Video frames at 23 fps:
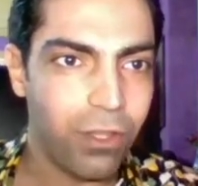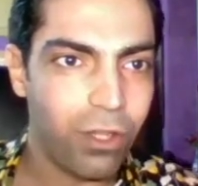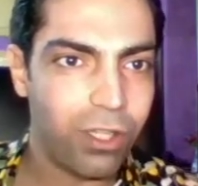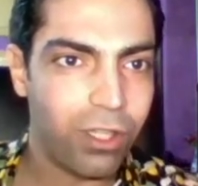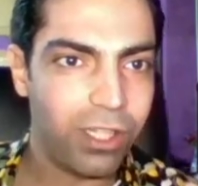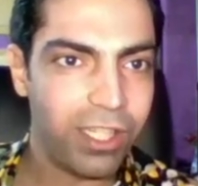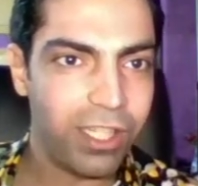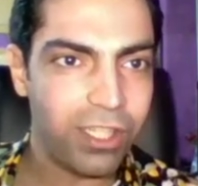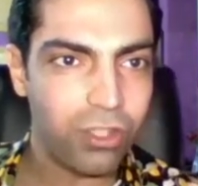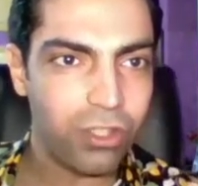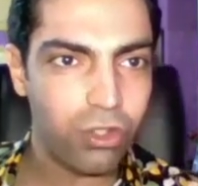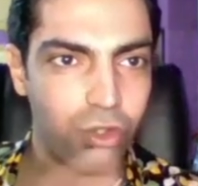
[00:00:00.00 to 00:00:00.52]
you
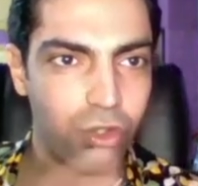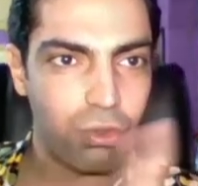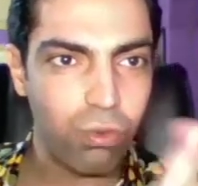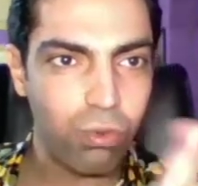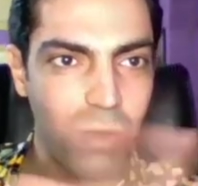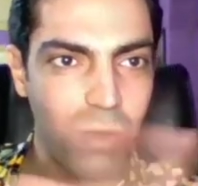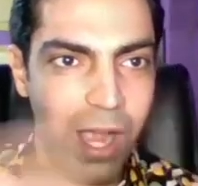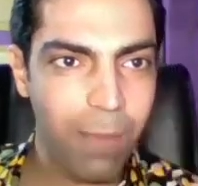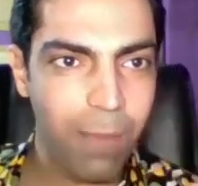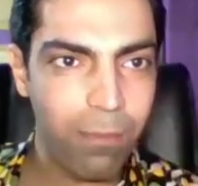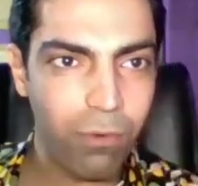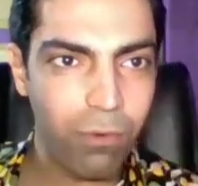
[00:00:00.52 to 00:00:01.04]
click
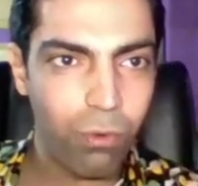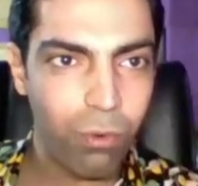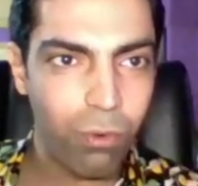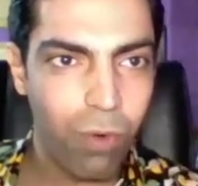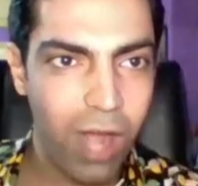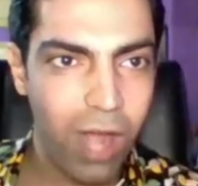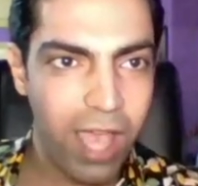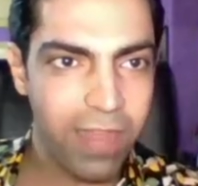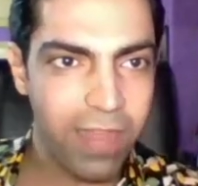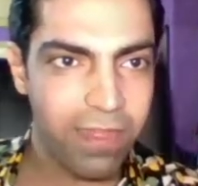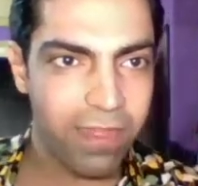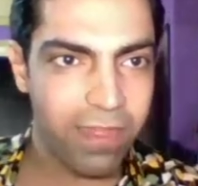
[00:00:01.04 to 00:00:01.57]
swap
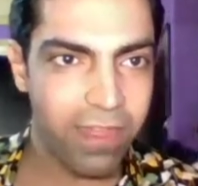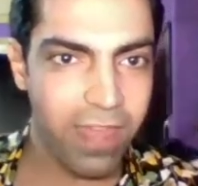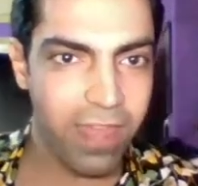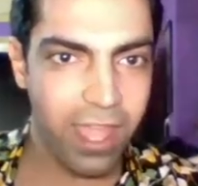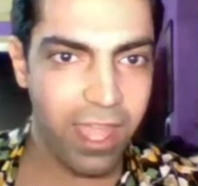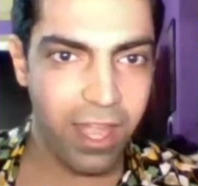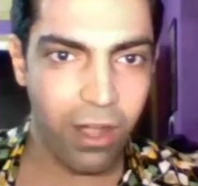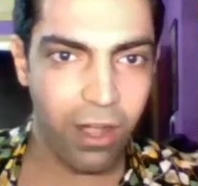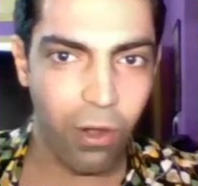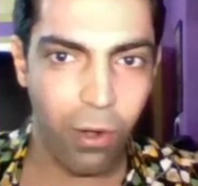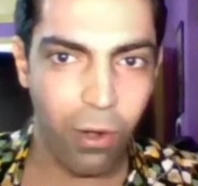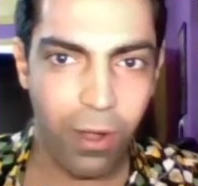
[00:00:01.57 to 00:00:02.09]
right
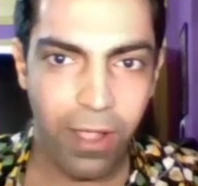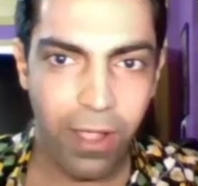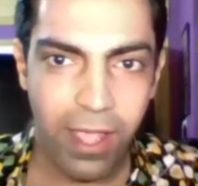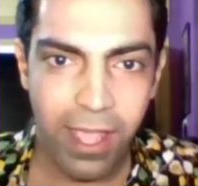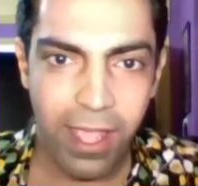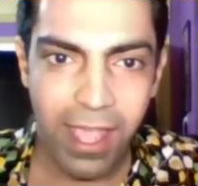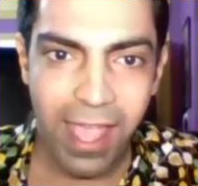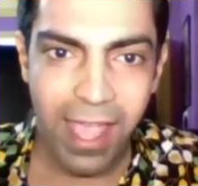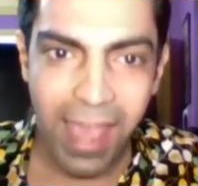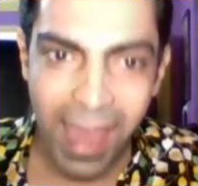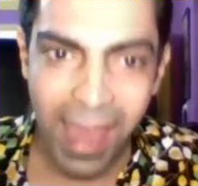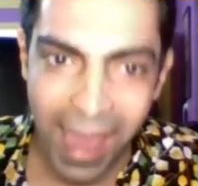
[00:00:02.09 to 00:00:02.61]
there,
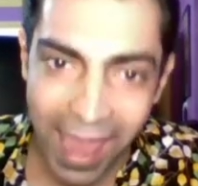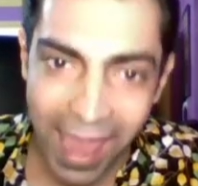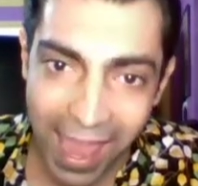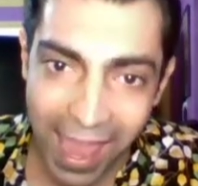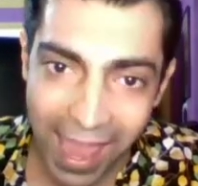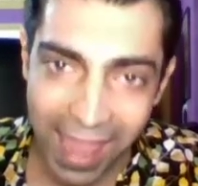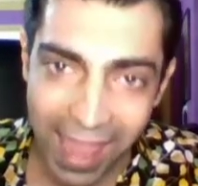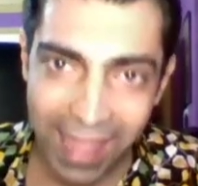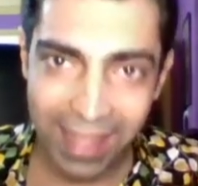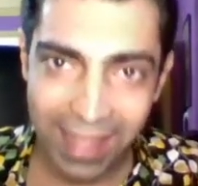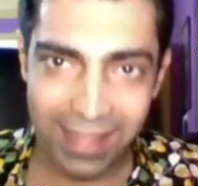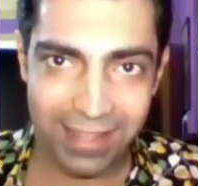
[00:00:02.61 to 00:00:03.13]

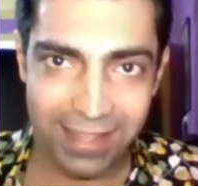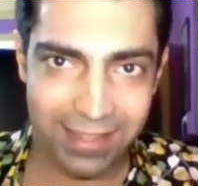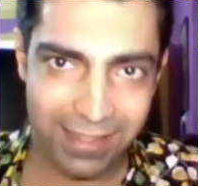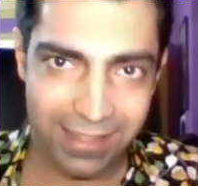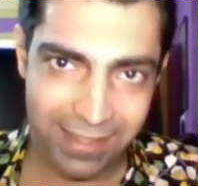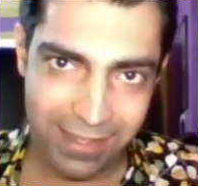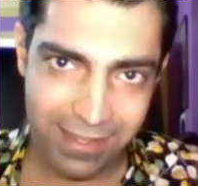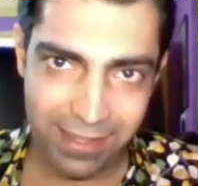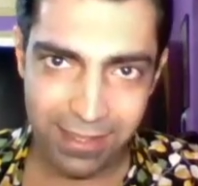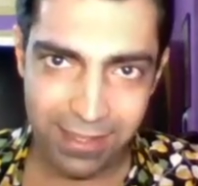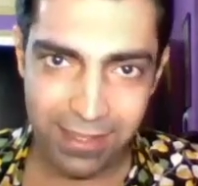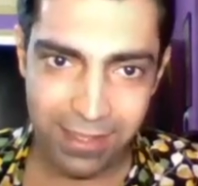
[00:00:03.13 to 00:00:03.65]

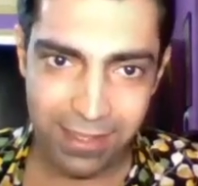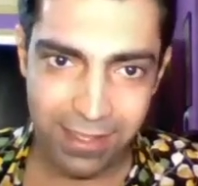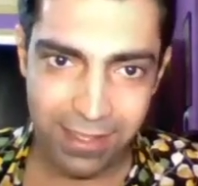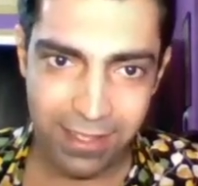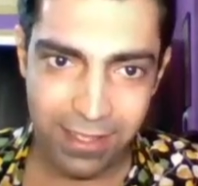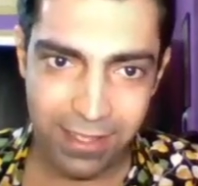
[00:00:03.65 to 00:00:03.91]
and